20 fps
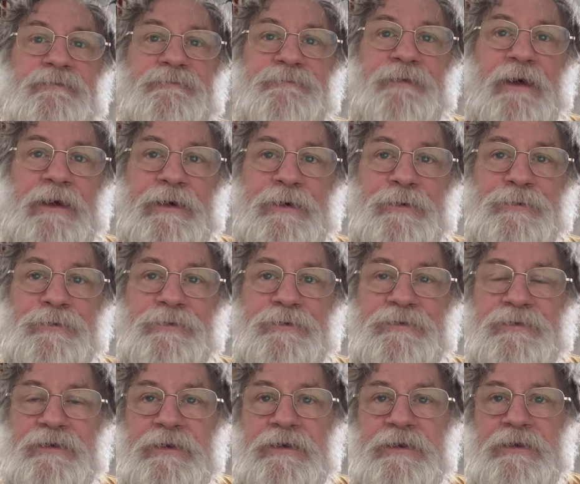
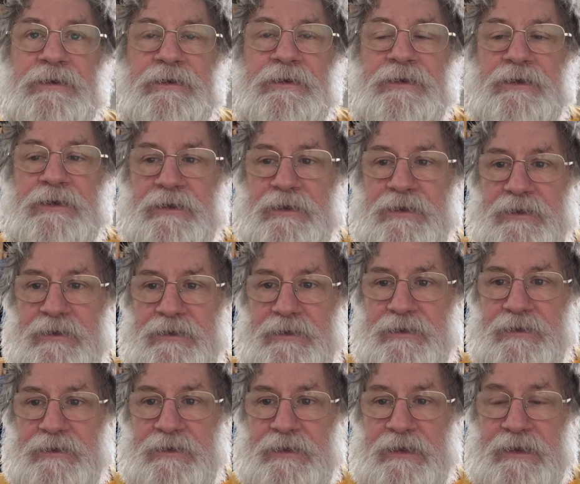found
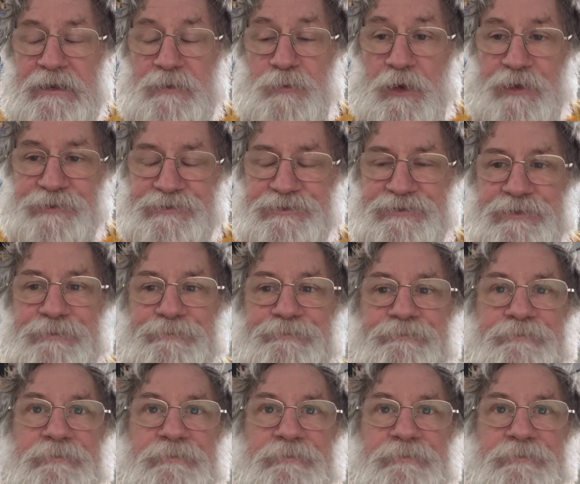in want.